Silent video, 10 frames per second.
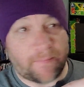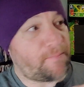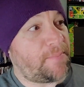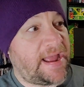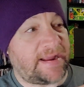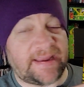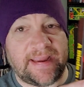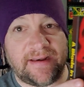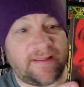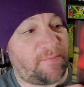back
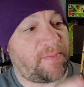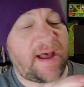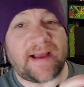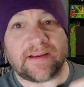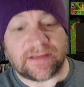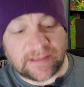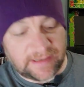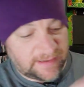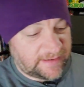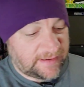into the box.
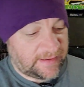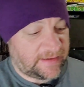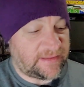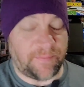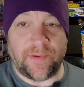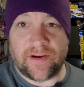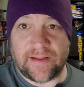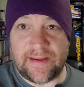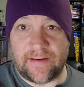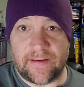Get the
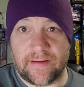booklet.